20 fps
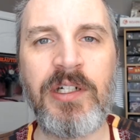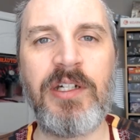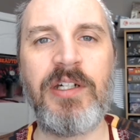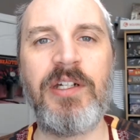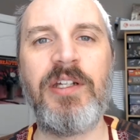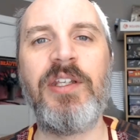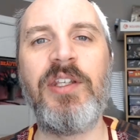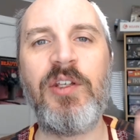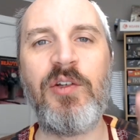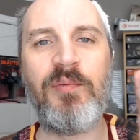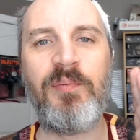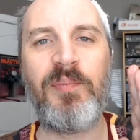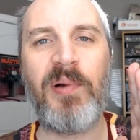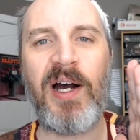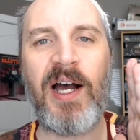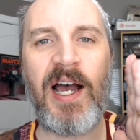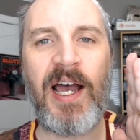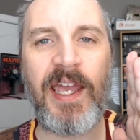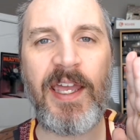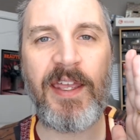you
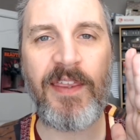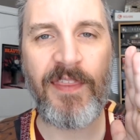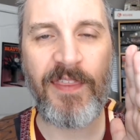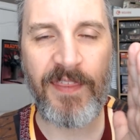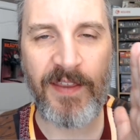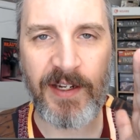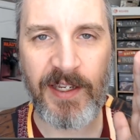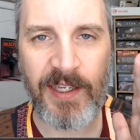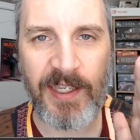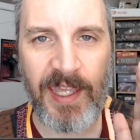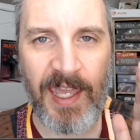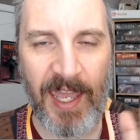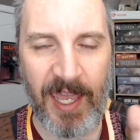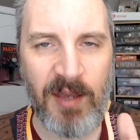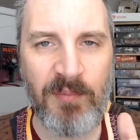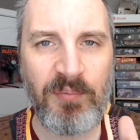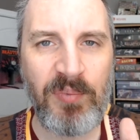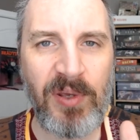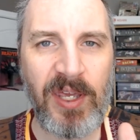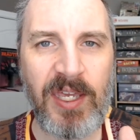buy the
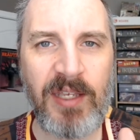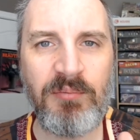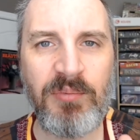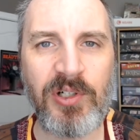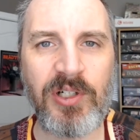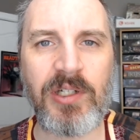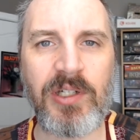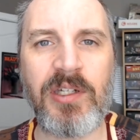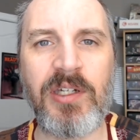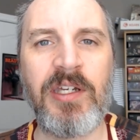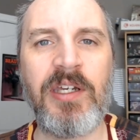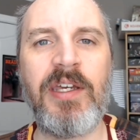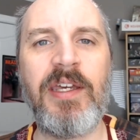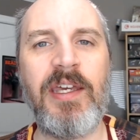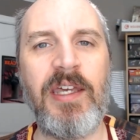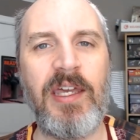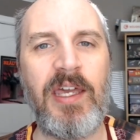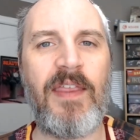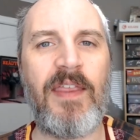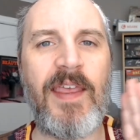campaign book,
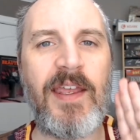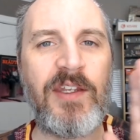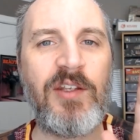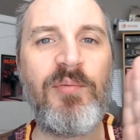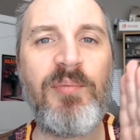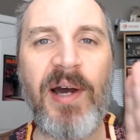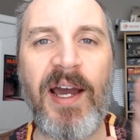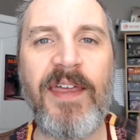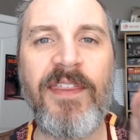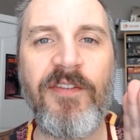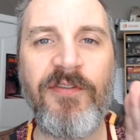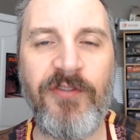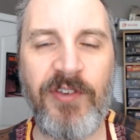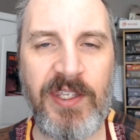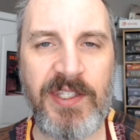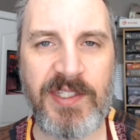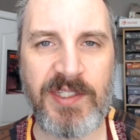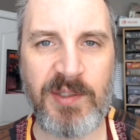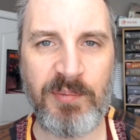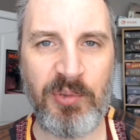and then you buy the
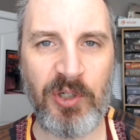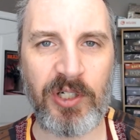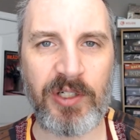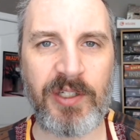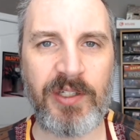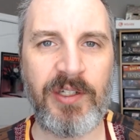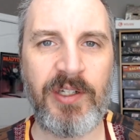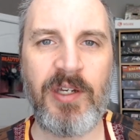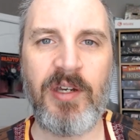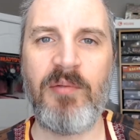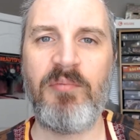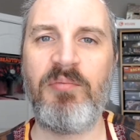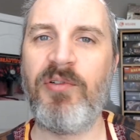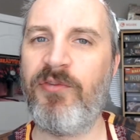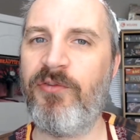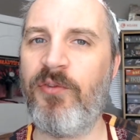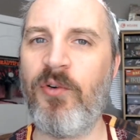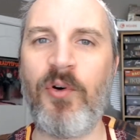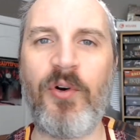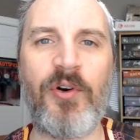Feasts book.
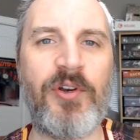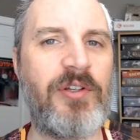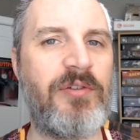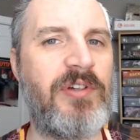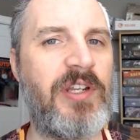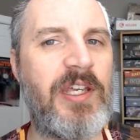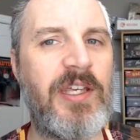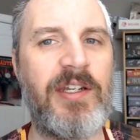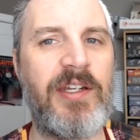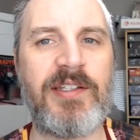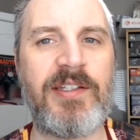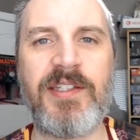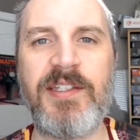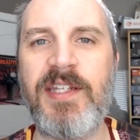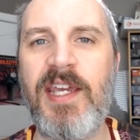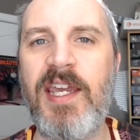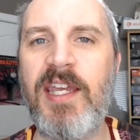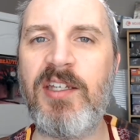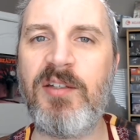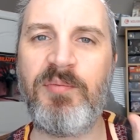Before you need
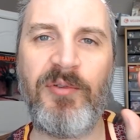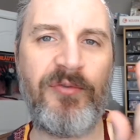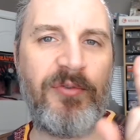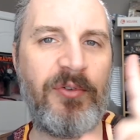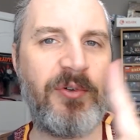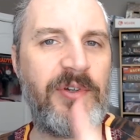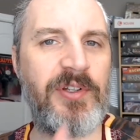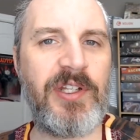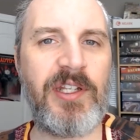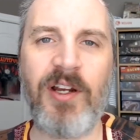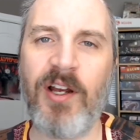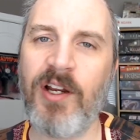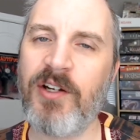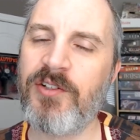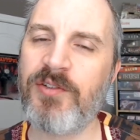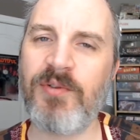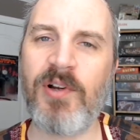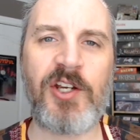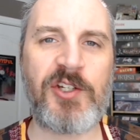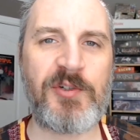Estate, before you need
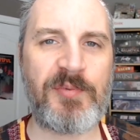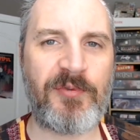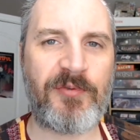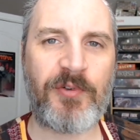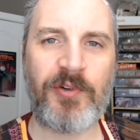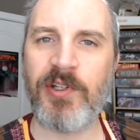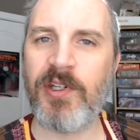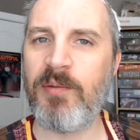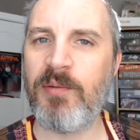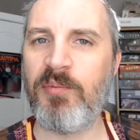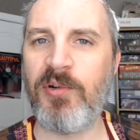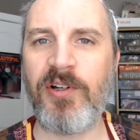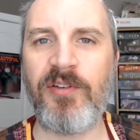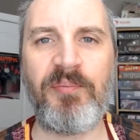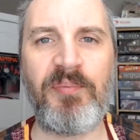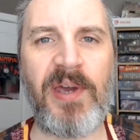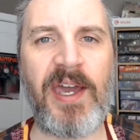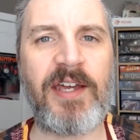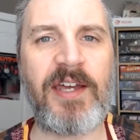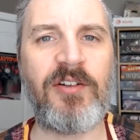Entourage, before you need Book
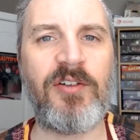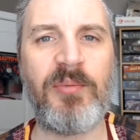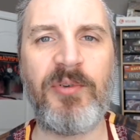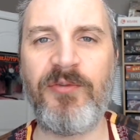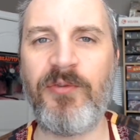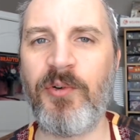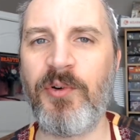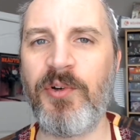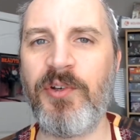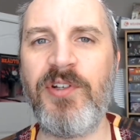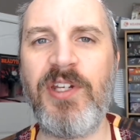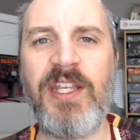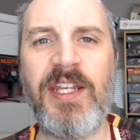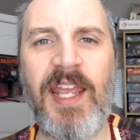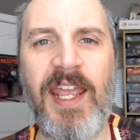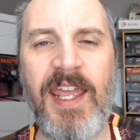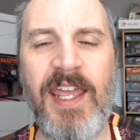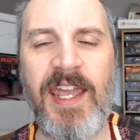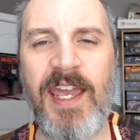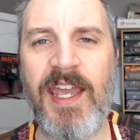of Battle, before you
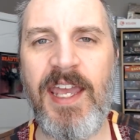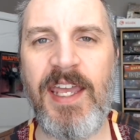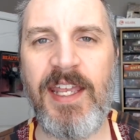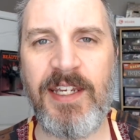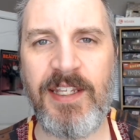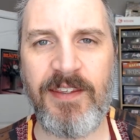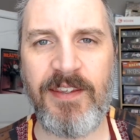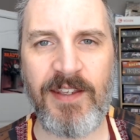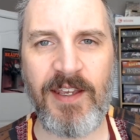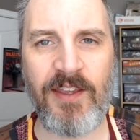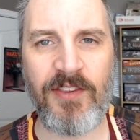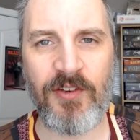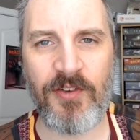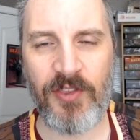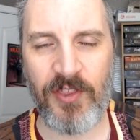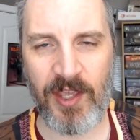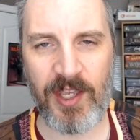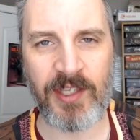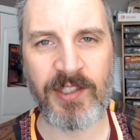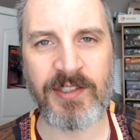need any of the other
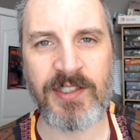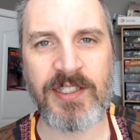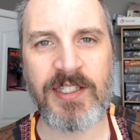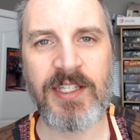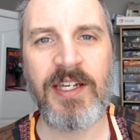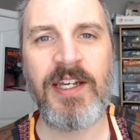things,